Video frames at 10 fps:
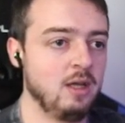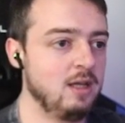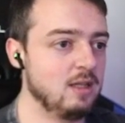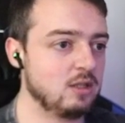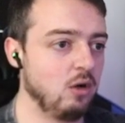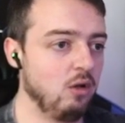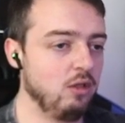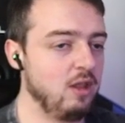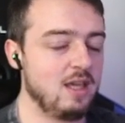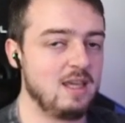It's called the
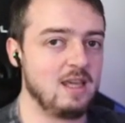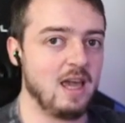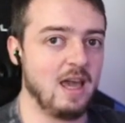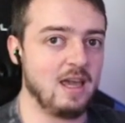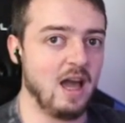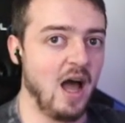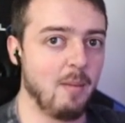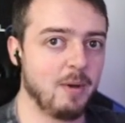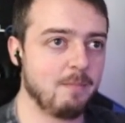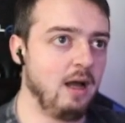EA app,
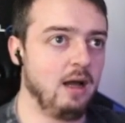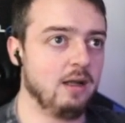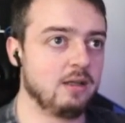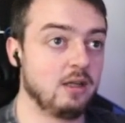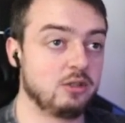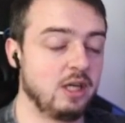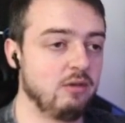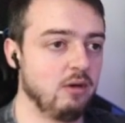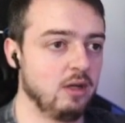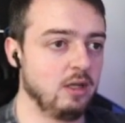and I tried
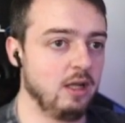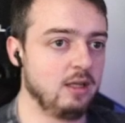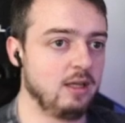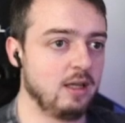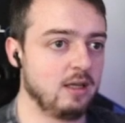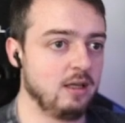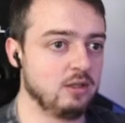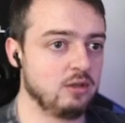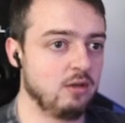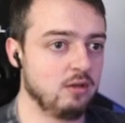running it and getting it
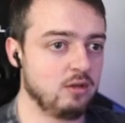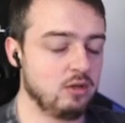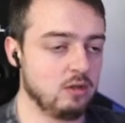installed just